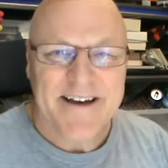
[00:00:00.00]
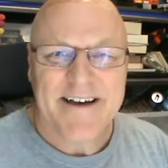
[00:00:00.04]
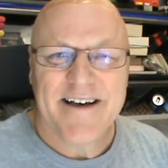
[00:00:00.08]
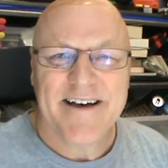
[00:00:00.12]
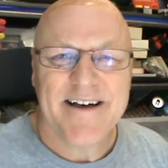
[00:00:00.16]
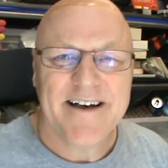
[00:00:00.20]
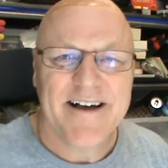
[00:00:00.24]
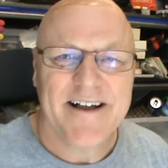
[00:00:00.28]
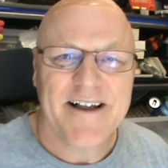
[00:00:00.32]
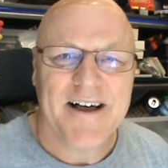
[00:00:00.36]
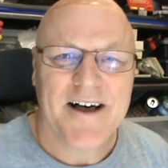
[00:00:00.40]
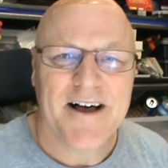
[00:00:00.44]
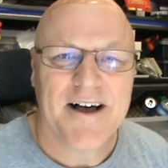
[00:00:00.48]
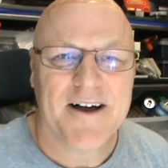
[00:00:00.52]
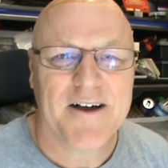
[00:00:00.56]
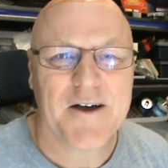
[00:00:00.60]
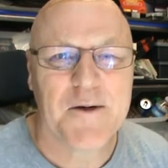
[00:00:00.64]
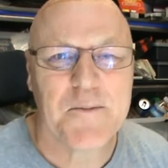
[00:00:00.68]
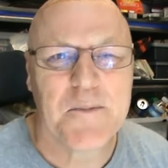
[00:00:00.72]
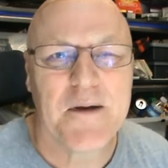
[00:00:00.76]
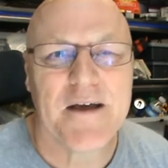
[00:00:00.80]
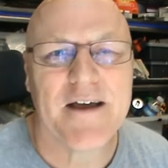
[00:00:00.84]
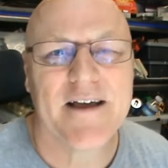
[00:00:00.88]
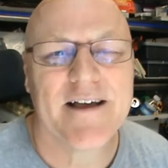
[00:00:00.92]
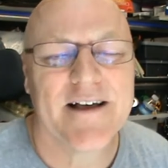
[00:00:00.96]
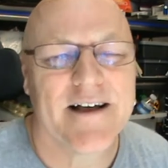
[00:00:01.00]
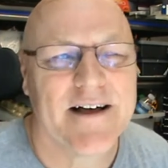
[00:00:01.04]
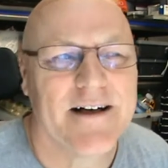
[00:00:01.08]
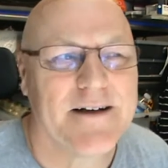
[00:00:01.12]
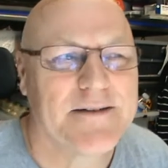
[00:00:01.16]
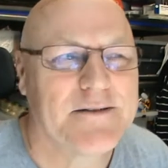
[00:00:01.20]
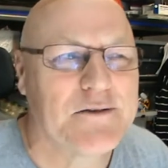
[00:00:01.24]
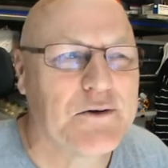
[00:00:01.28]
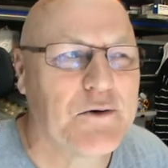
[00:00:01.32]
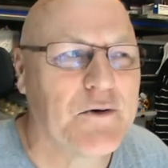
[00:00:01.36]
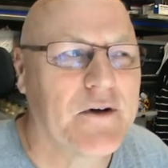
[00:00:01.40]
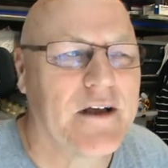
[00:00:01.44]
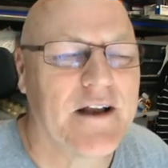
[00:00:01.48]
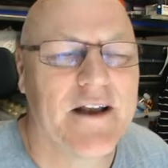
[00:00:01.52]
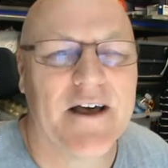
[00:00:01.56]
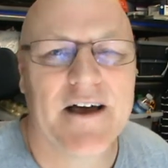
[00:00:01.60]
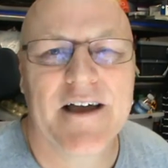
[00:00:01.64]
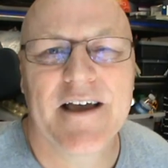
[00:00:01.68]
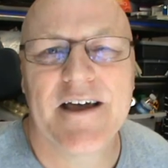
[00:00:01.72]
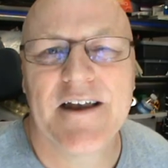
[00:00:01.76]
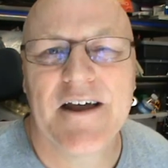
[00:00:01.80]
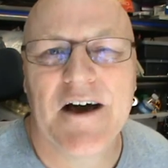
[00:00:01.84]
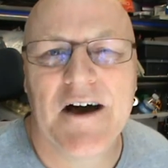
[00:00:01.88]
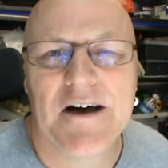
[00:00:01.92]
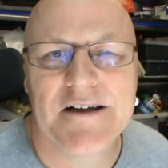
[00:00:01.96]
uh, how could be? I'm uh, talking
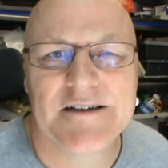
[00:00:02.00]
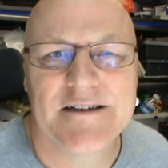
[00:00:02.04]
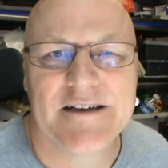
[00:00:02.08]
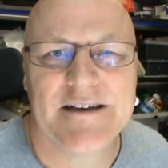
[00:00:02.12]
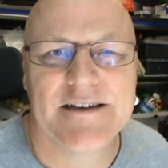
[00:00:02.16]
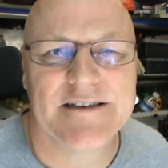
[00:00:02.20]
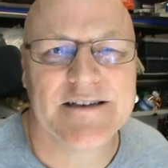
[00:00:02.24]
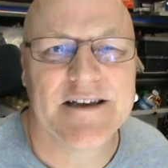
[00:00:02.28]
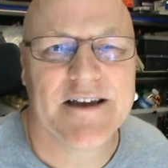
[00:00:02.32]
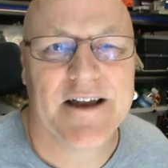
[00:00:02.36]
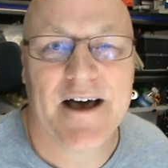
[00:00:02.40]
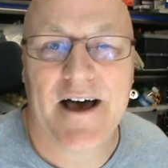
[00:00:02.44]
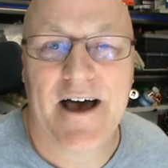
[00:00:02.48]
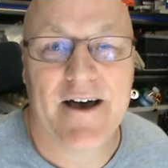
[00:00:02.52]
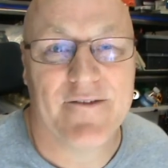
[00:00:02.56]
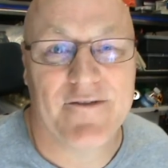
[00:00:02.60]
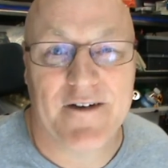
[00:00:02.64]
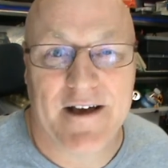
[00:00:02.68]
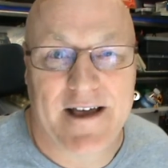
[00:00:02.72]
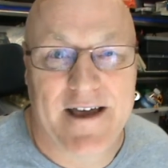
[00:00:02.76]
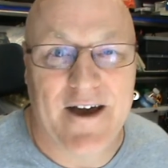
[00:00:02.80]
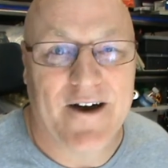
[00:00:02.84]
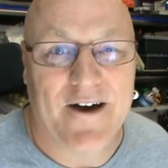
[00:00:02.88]
like an artist and I haven't